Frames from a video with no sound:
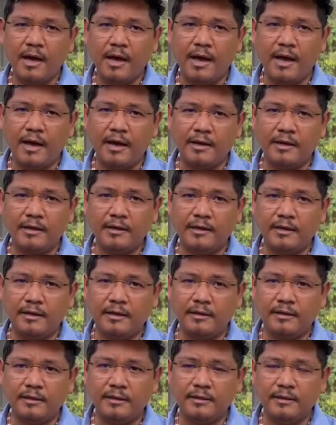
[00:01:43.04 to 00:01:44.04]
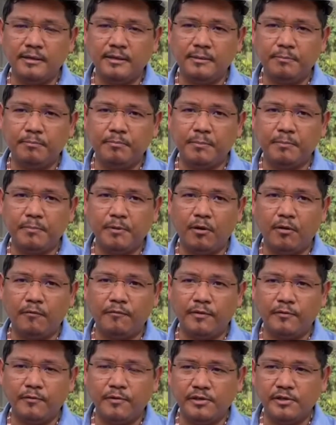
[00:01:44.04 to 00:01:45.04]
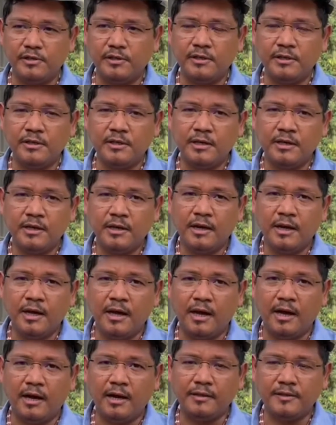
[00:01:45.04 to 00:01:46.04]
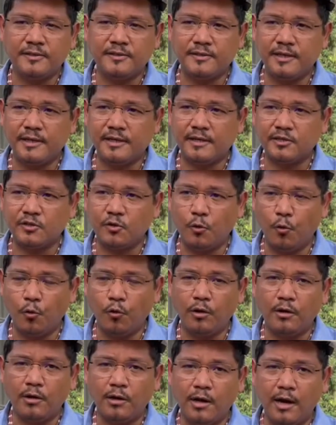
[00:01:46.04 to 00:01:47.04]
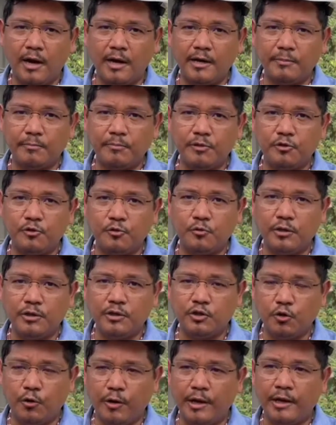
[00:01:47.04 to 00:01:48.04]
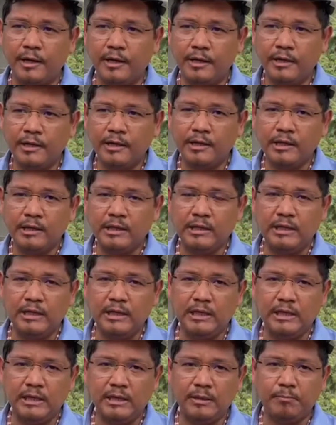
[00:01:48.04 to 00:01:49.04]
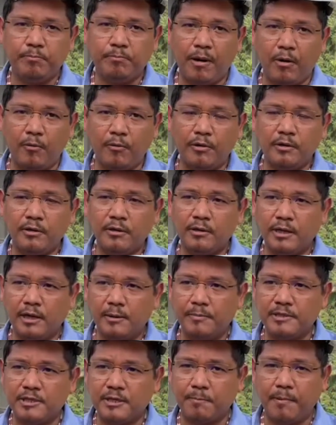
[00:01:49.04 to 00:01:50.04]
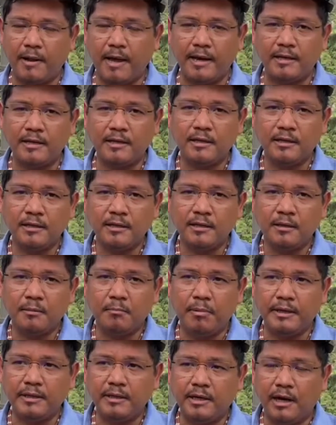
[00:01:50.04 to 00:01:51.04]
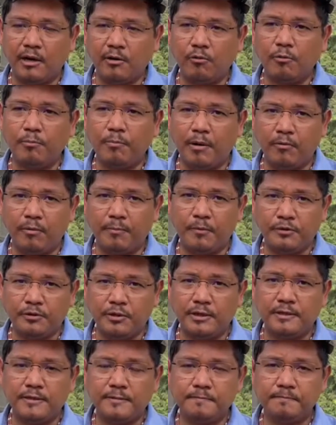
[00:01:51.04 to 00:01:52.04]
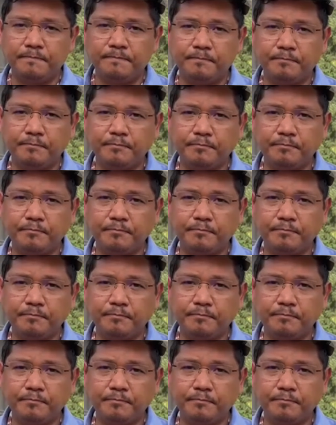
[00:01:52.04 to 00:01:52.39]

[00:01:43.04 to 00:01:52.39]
and uh, the people of the region uh, and the state as a whole are able to enjoy the power that will be supplied by the Ganol power project.